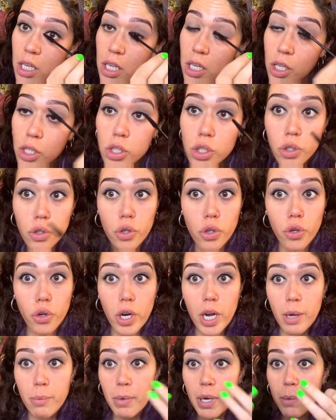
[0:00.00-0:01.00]
So
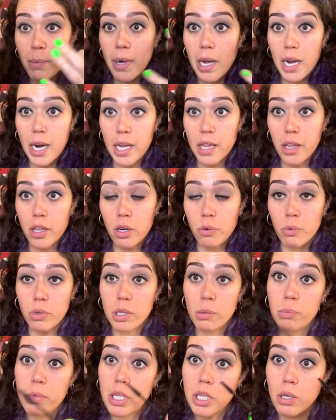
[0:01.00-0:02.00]
I made my eyeliner really
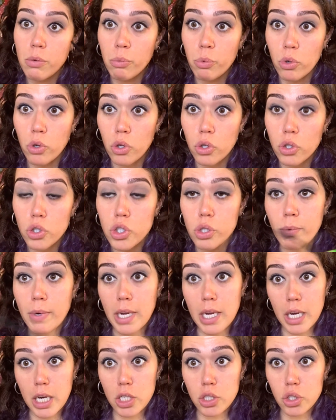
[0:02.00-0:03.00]
big and bold, so my
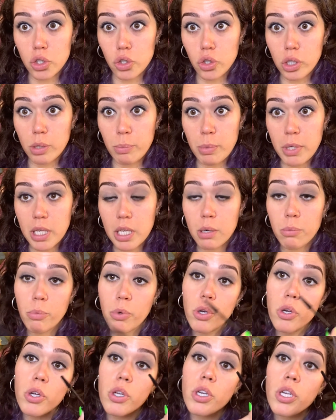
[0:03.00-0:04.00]
eyes look really big and
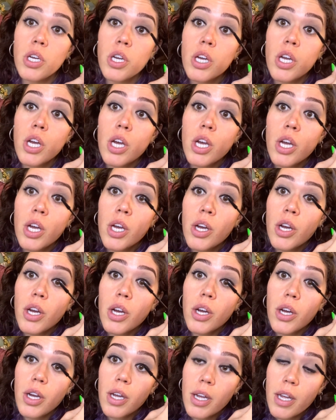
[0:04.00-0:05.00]
bold.
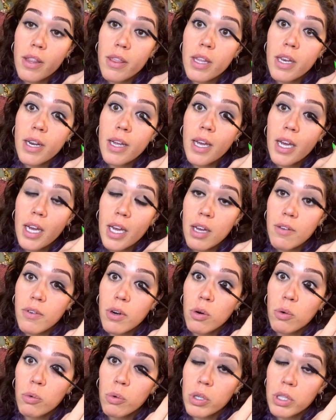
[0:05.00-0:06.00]
And then I have a
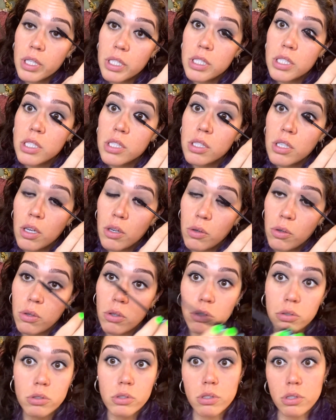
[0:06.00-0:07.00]
really
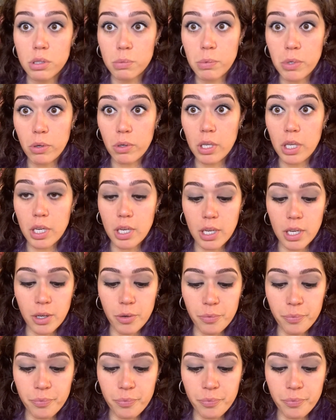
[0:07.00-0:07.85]
subtle smoky eye.